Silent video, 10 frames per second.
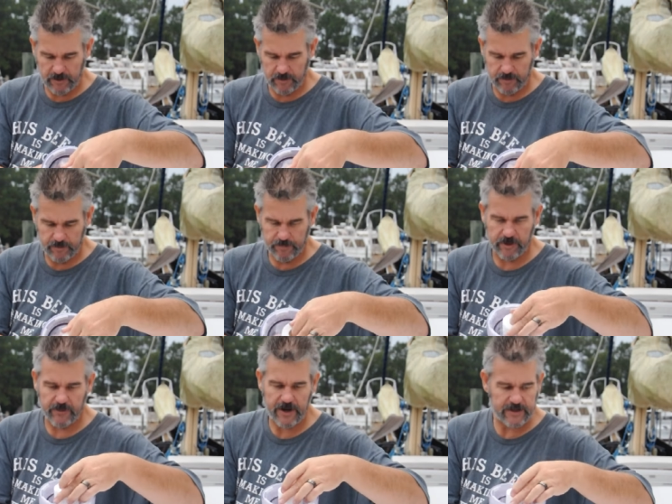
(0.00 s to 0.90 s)
You put
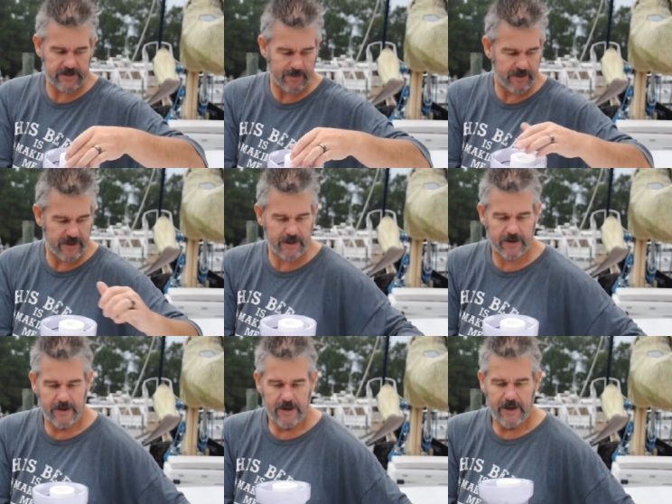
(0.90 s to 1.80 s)
it right on top of that,
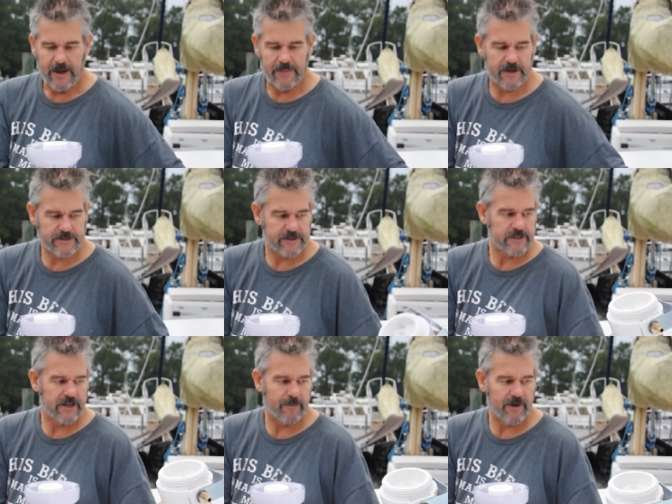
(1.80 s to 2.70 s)
and then it's the
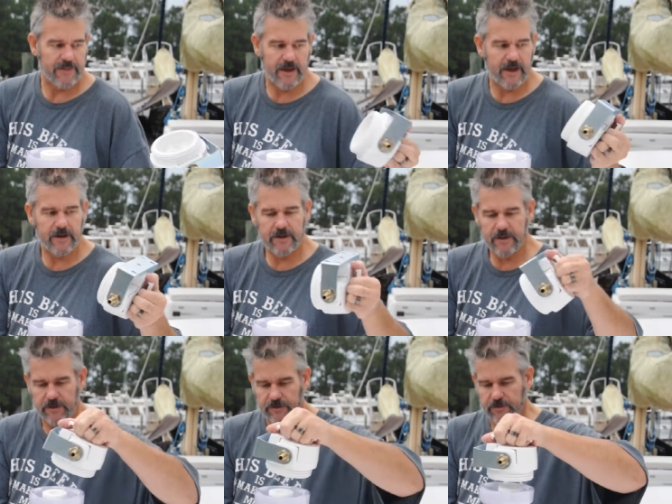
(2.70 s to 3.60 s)
same on the head.
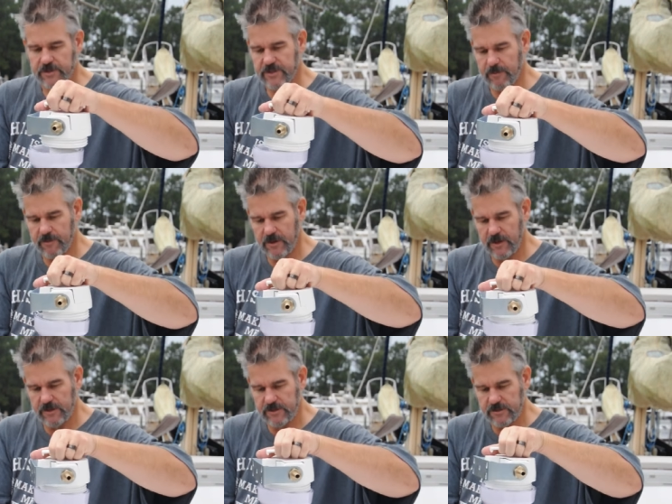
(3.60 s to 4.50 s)
You'll do the same
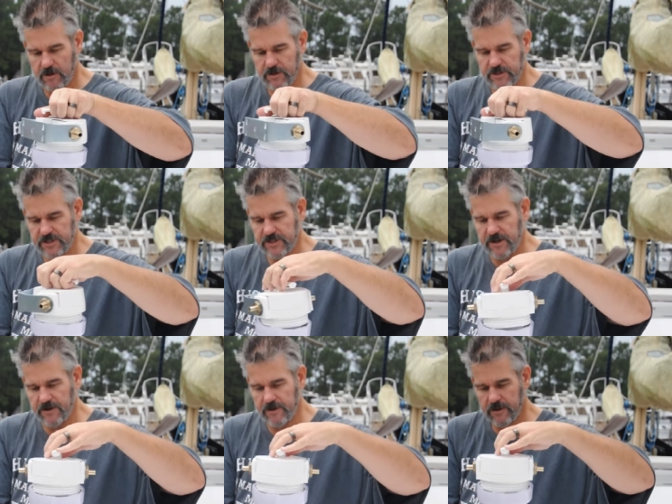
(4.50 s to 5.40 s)
thing. Just as long as it's
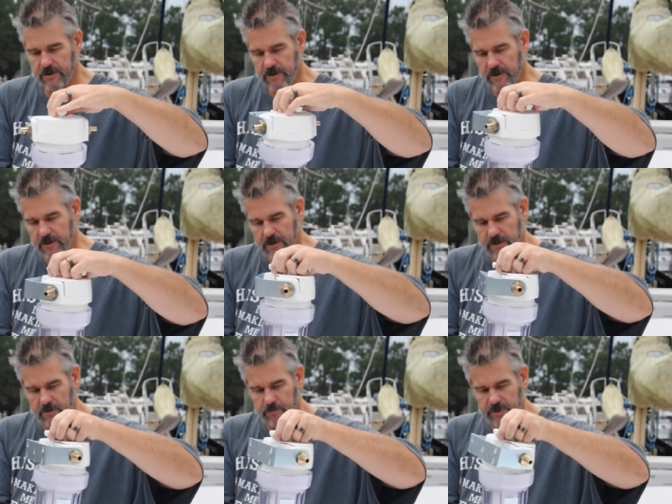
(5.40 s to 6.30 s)
centered,
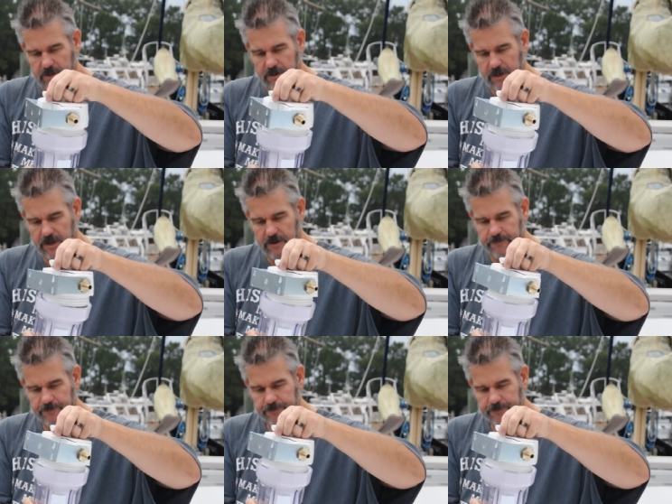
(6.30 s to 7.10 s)
you'll be good to go.